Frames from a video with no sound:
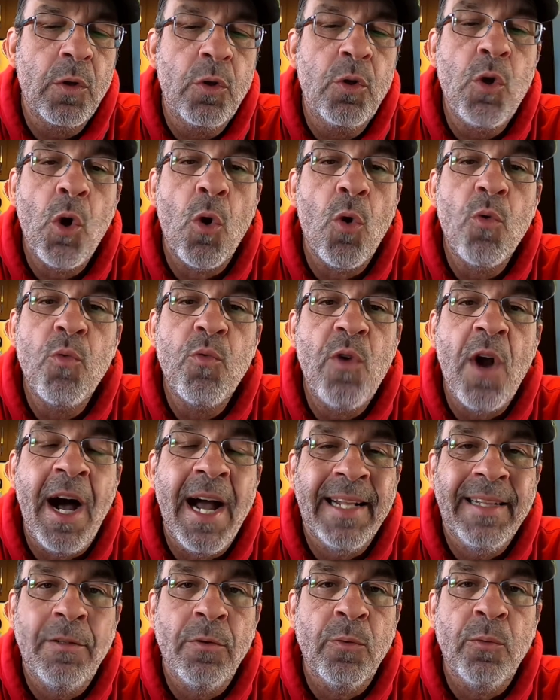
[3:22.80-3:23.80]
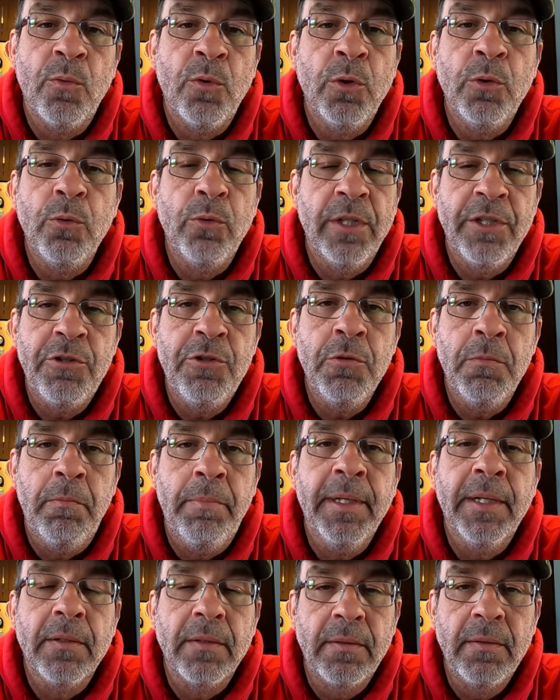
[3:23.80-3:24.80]
go ride the route that you
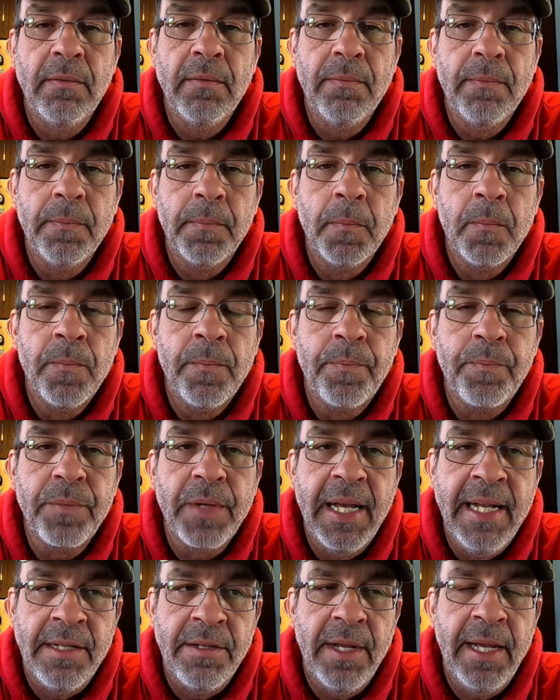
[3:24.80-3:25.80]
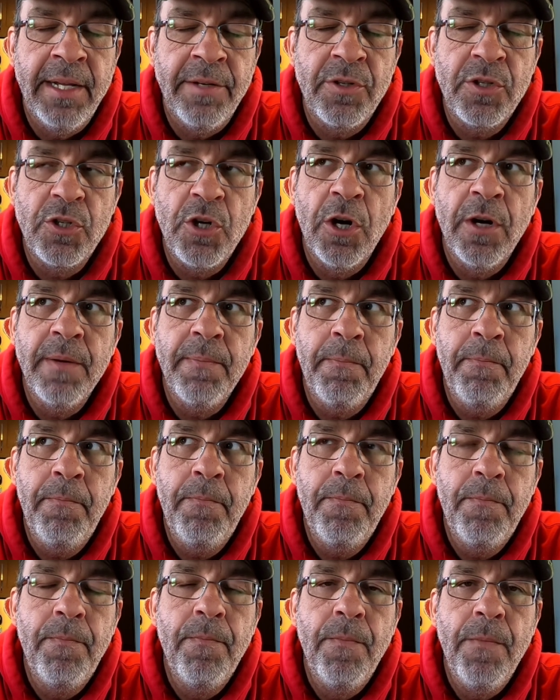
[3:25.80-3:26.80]
built. And start
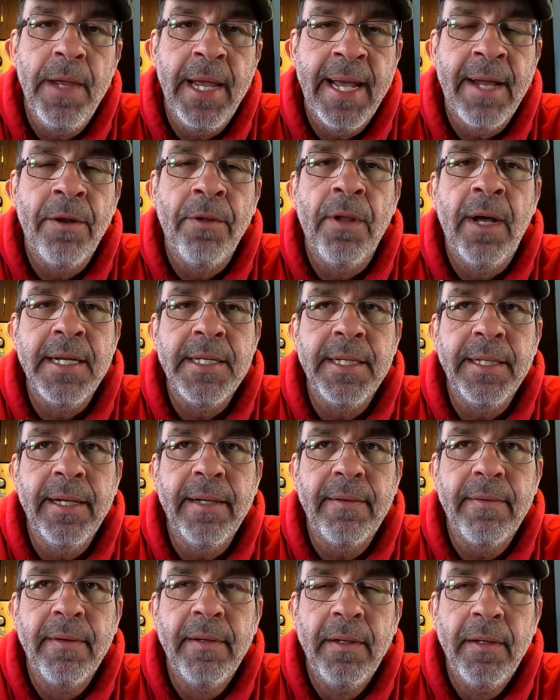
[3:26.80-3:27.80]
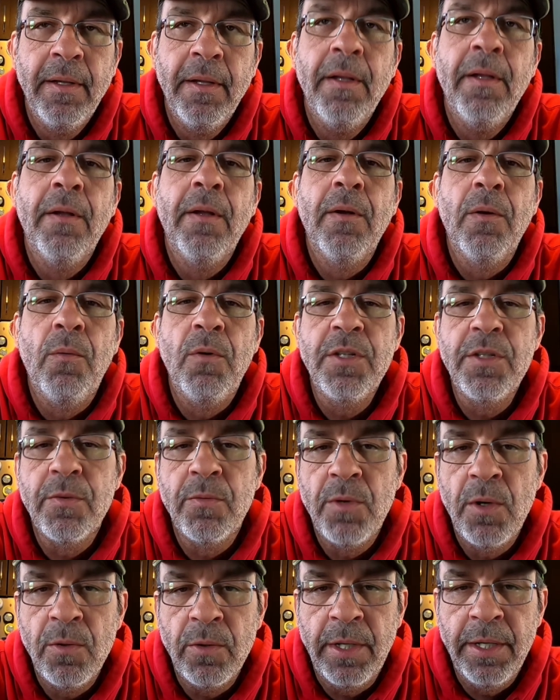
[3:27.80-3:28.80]
analyzing it. What's the
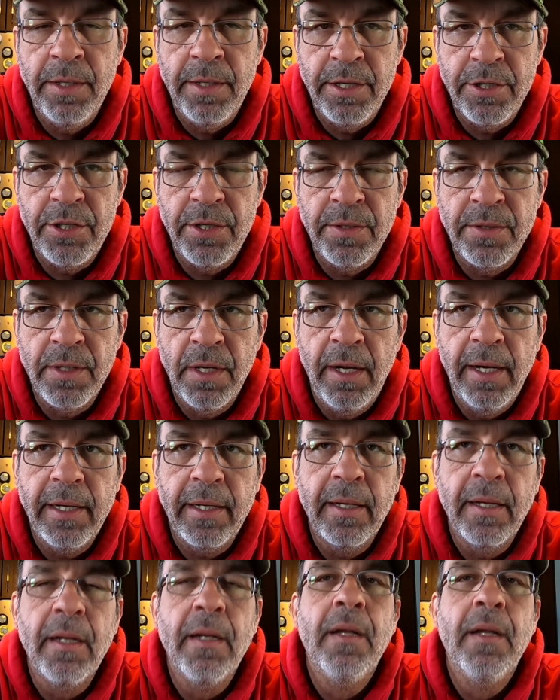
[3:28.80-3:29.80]
road conditions like?